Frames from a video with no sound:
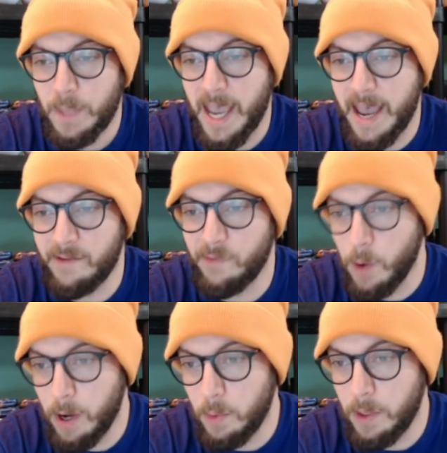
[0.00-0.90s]
have
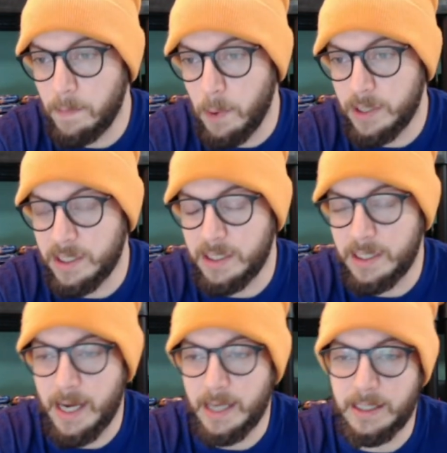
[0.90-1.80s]
1 with Poison
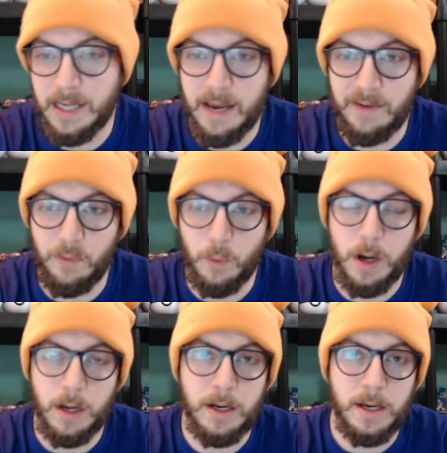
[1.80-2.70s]
Sacs, and have
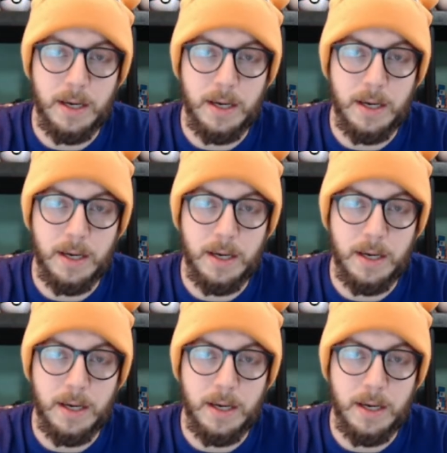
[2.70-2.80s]
1,